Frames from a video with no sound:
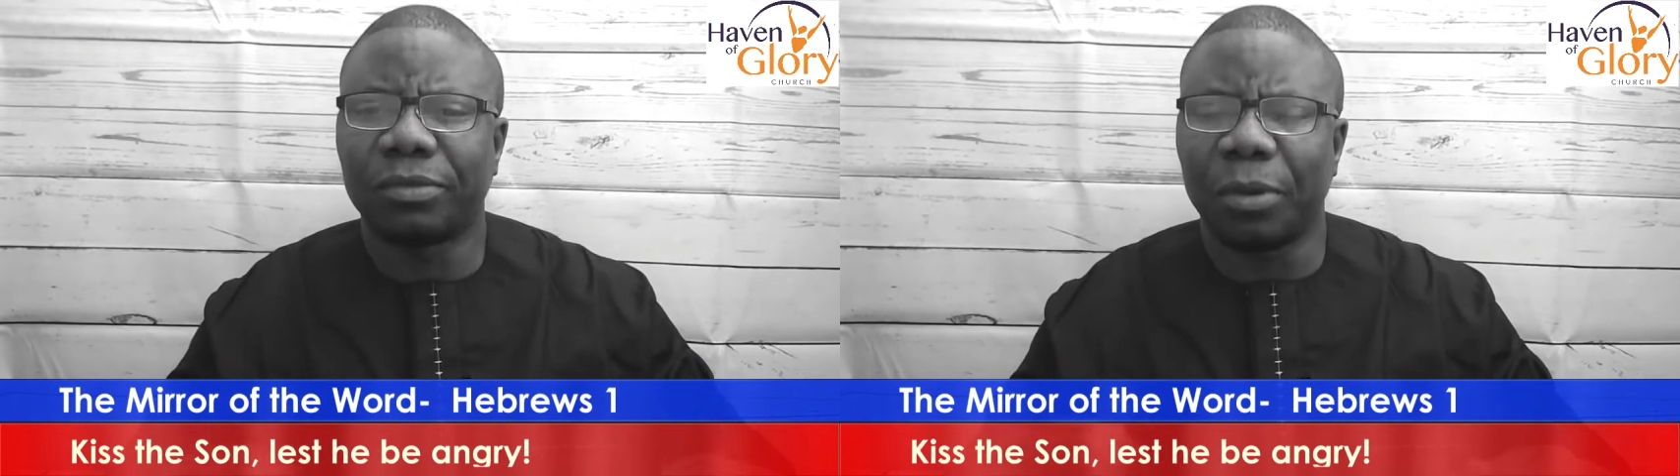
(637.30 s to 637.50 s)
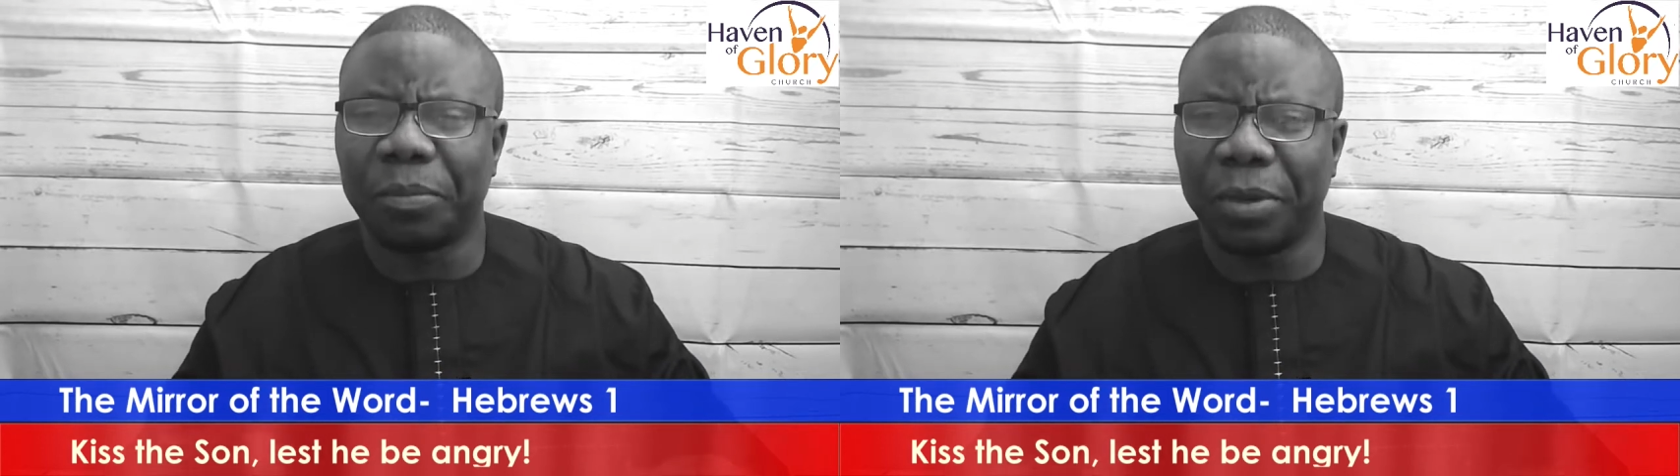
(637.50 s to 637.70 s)

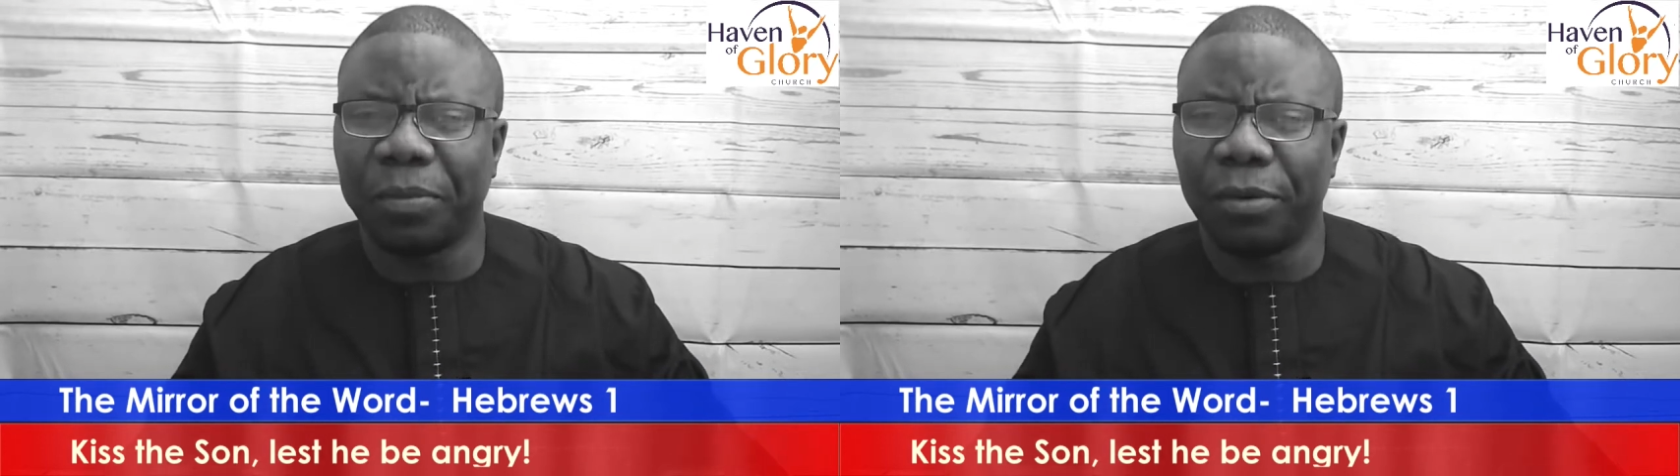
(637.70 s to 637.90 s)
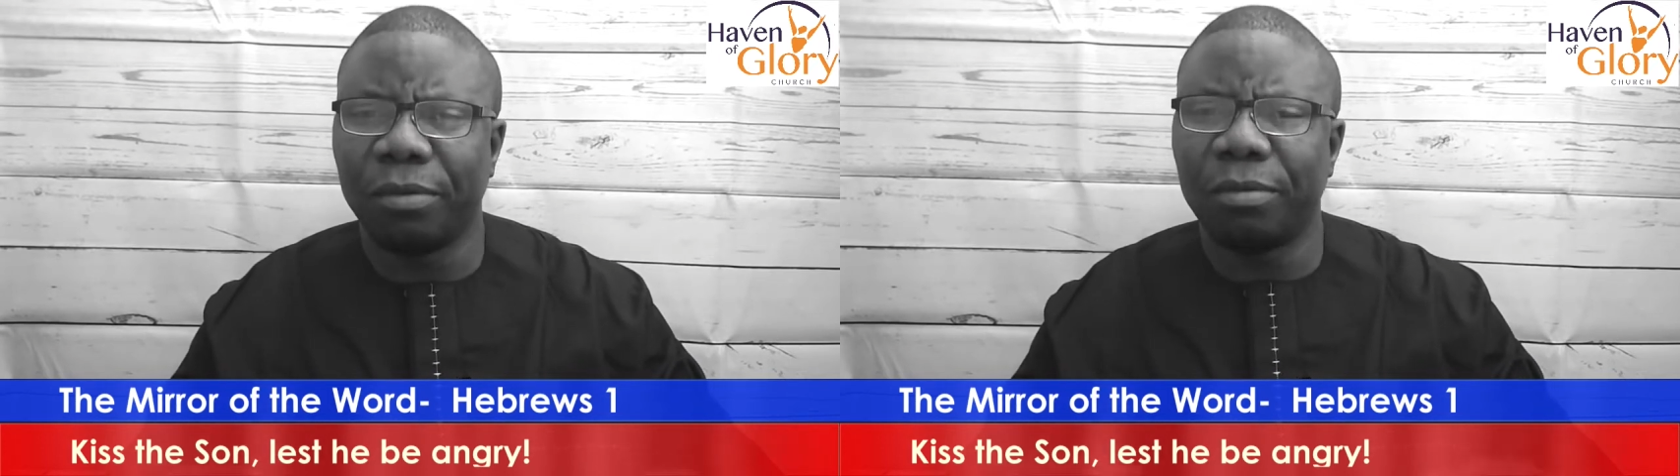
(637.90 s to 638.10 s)
some
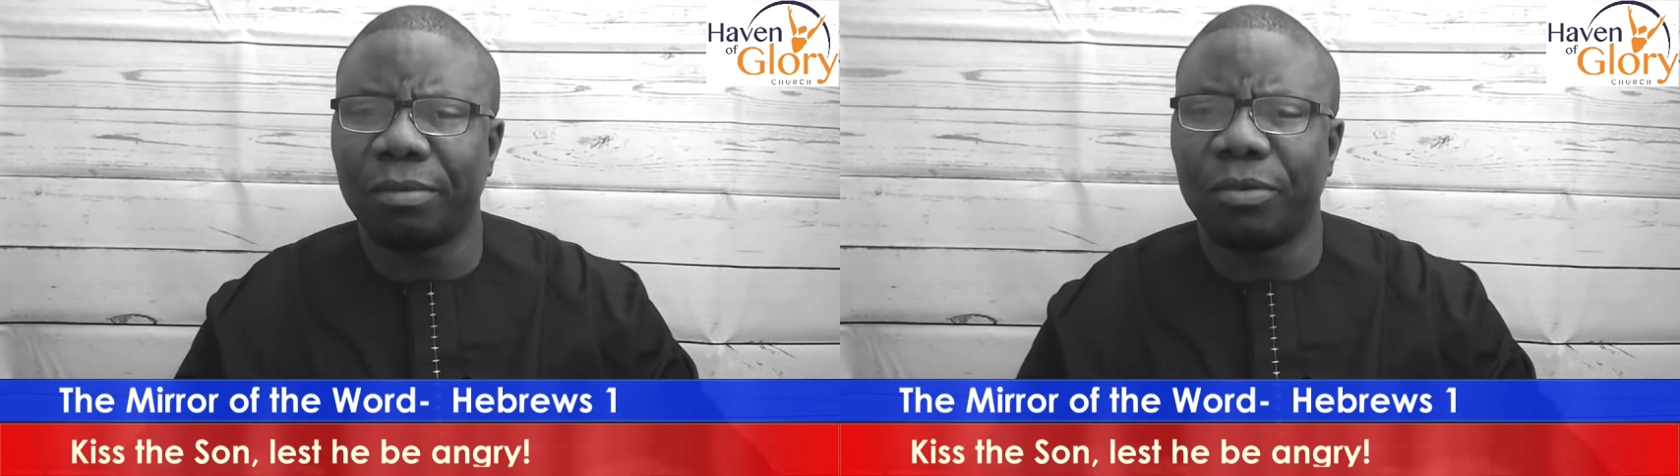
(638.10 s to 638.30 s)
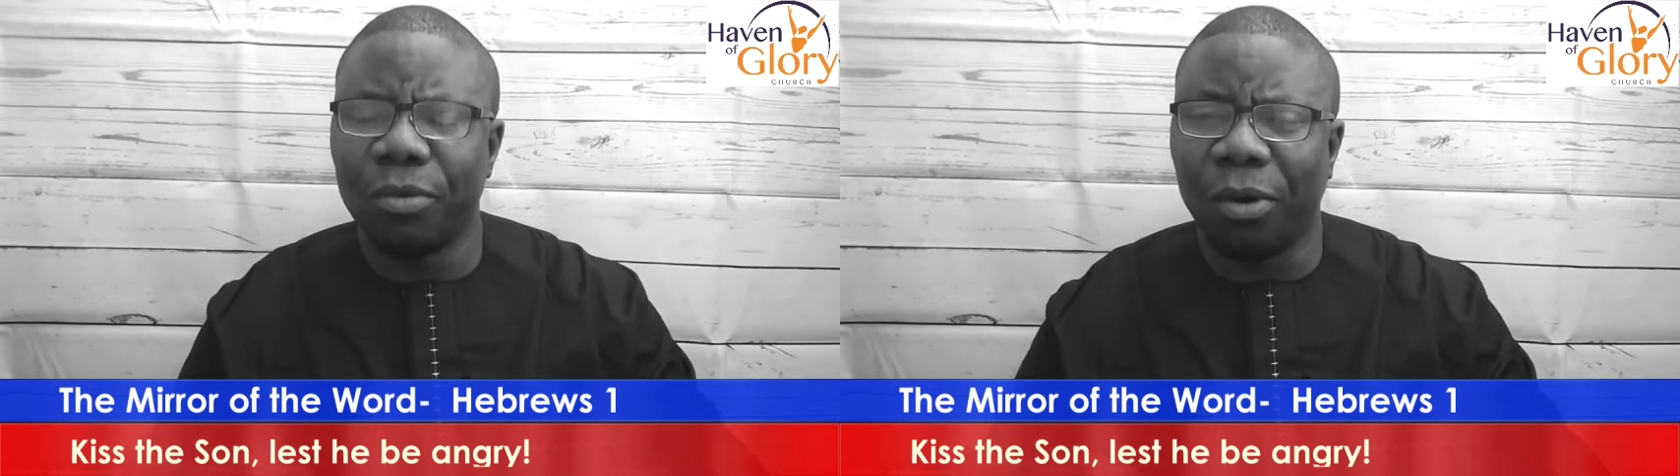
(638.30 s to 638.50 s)
people
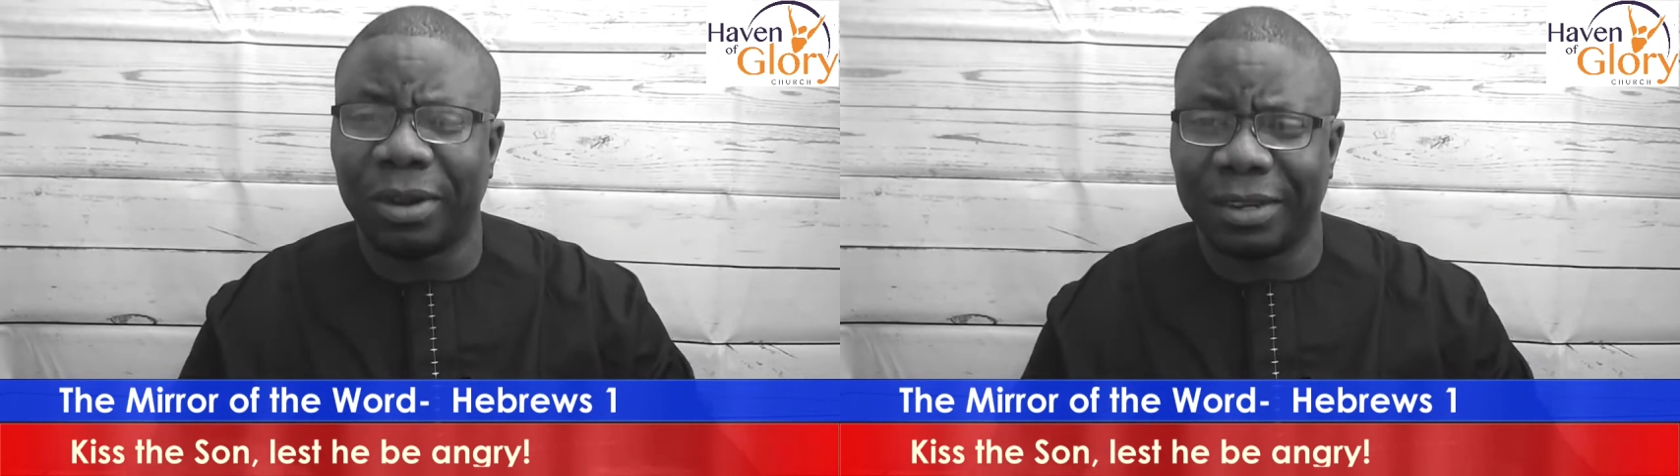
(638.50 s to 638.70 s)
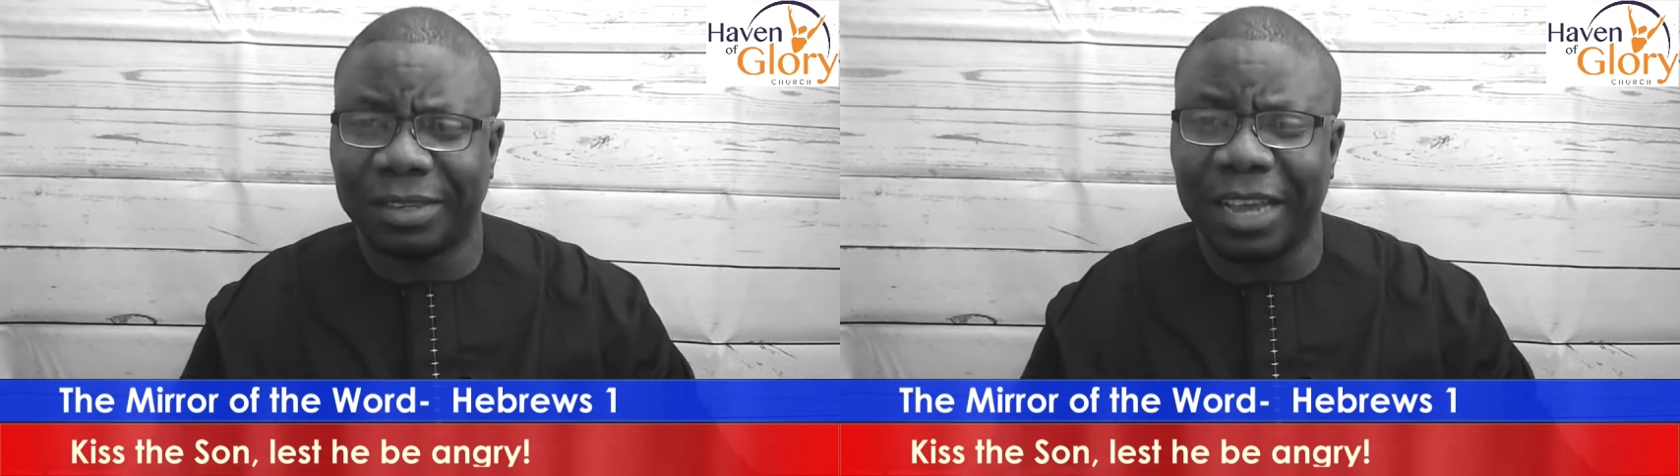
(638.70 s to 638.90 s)
who
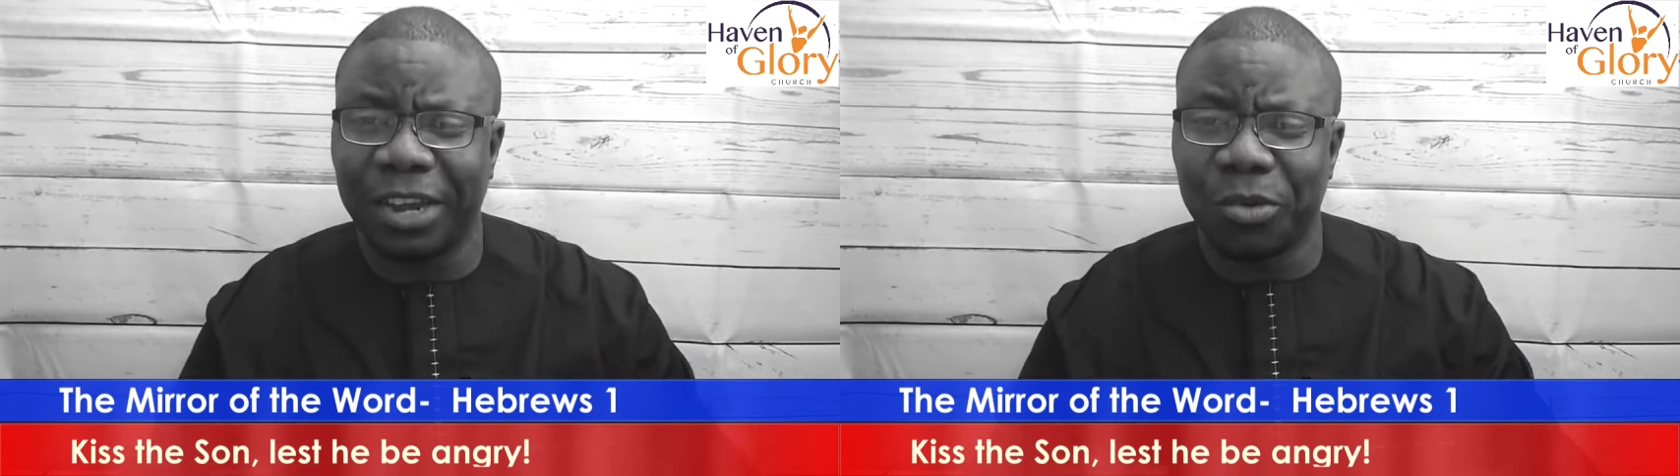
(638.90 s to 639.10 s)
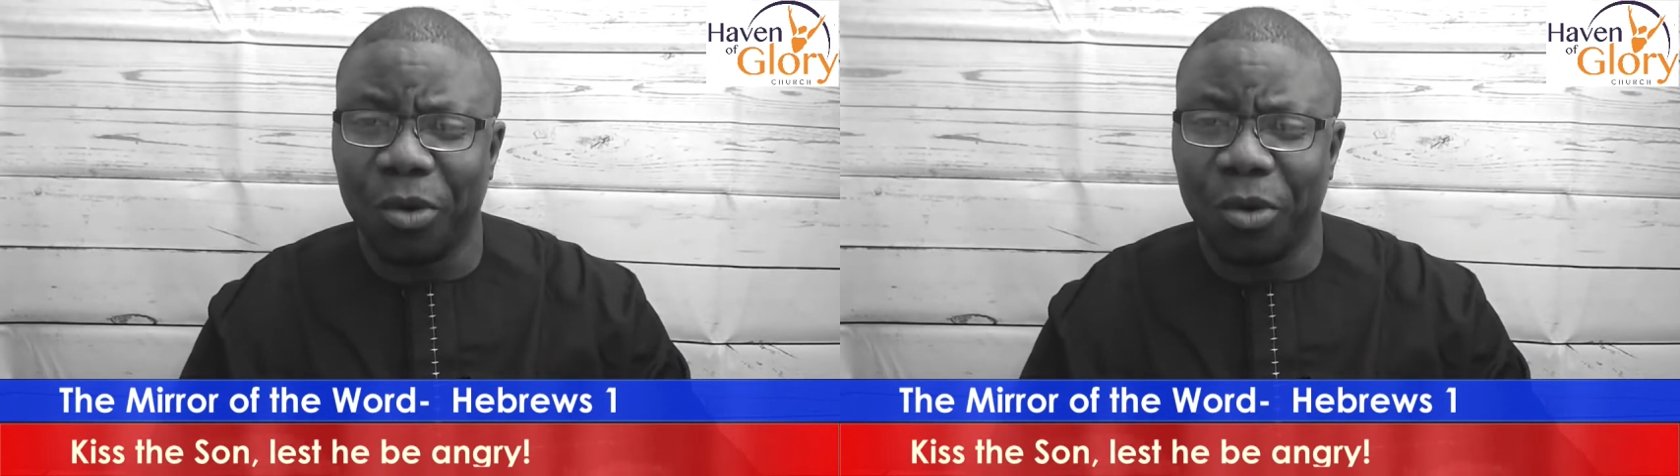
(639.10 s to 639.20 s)
understand